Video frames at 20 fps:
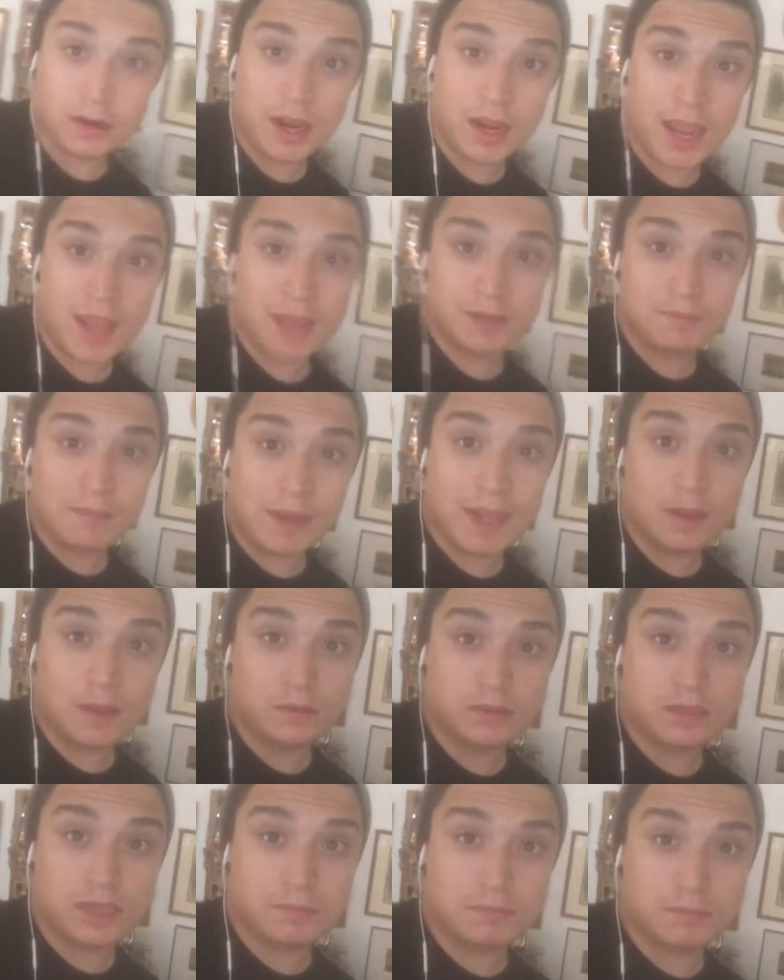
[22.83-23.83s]
at my
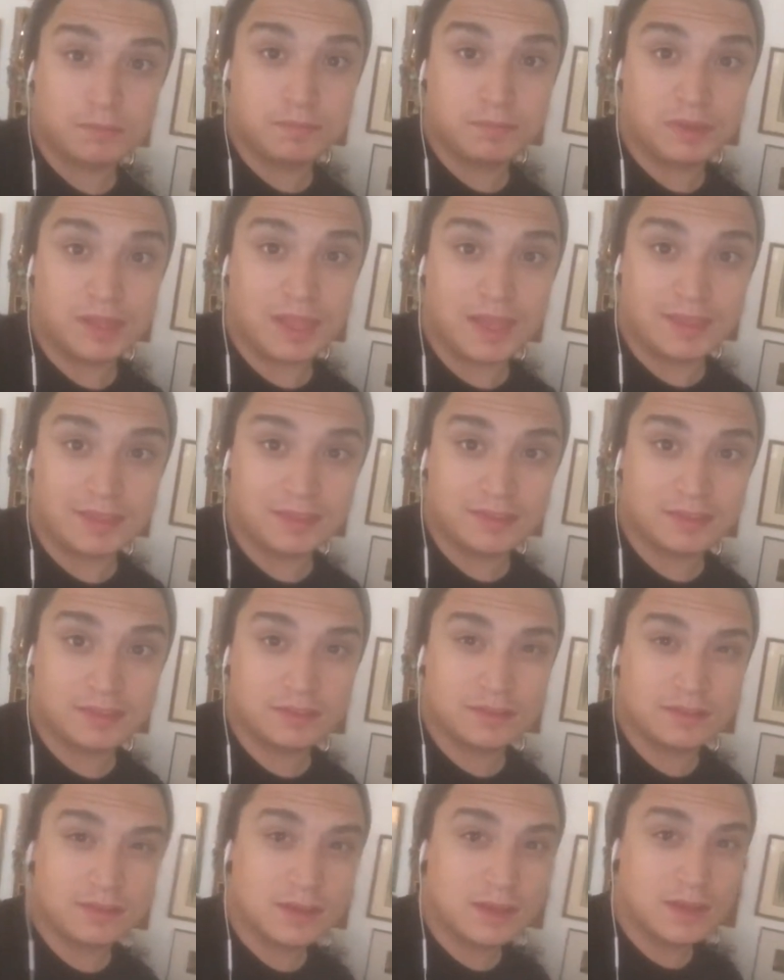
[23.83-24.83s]
old
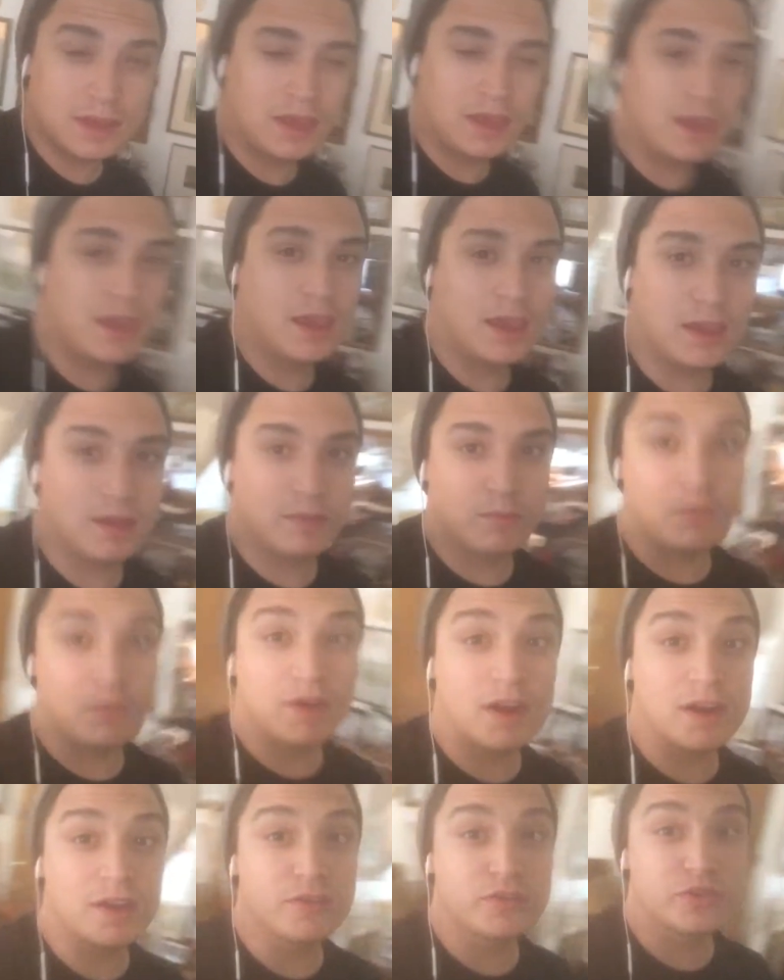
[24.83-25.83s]
place where
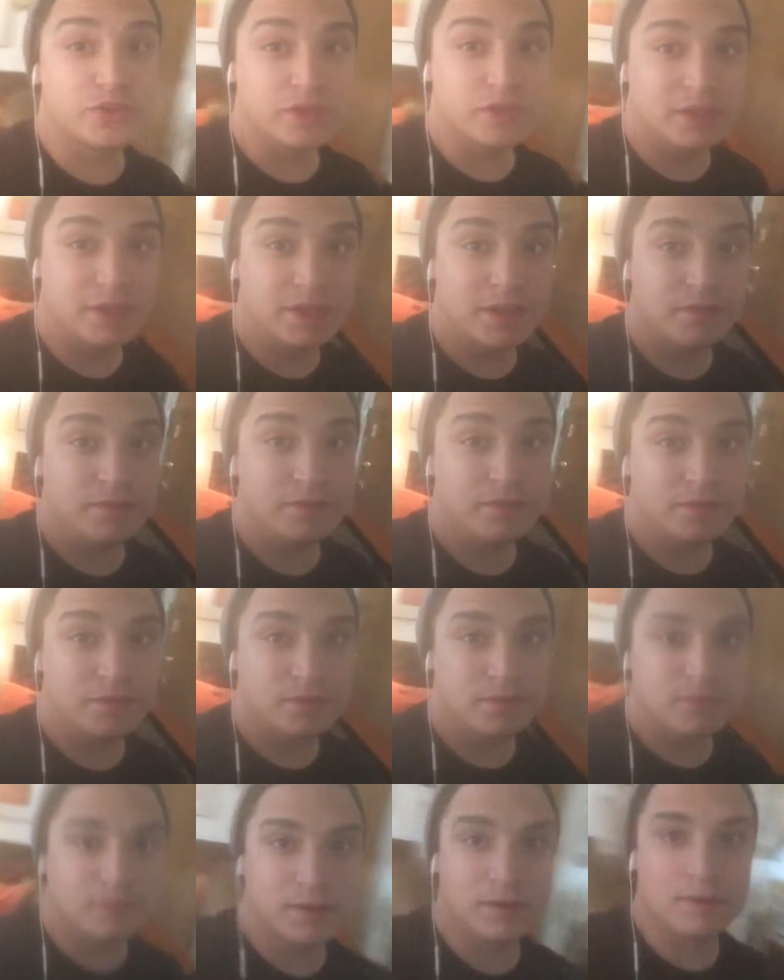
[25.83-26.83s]
I used to live?
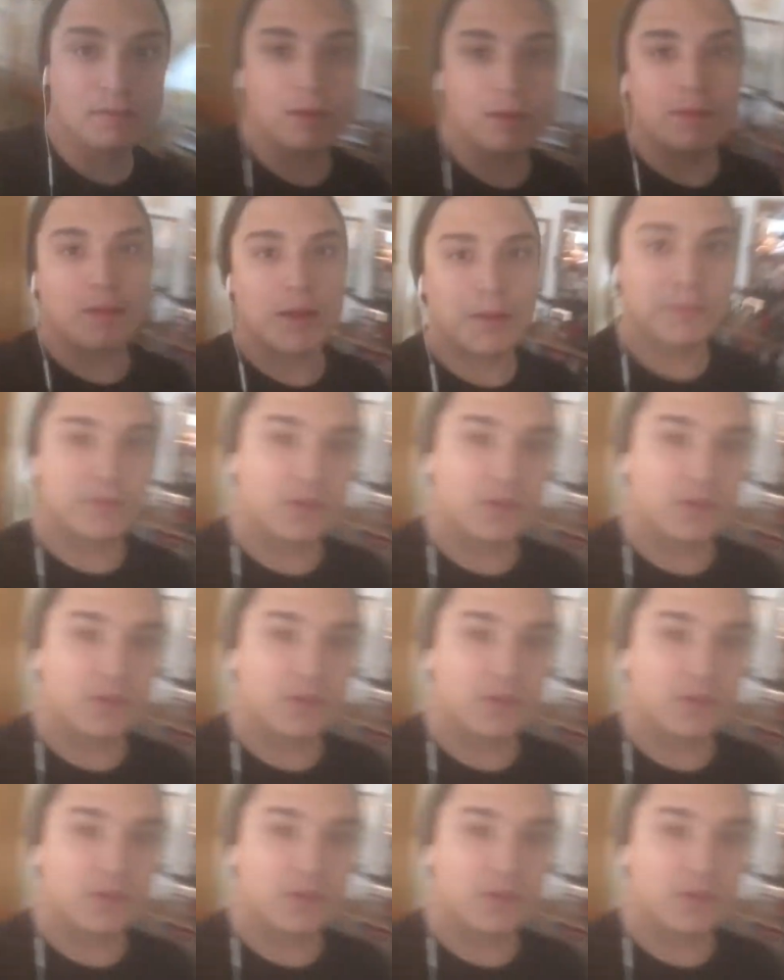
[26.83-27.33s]
My mom's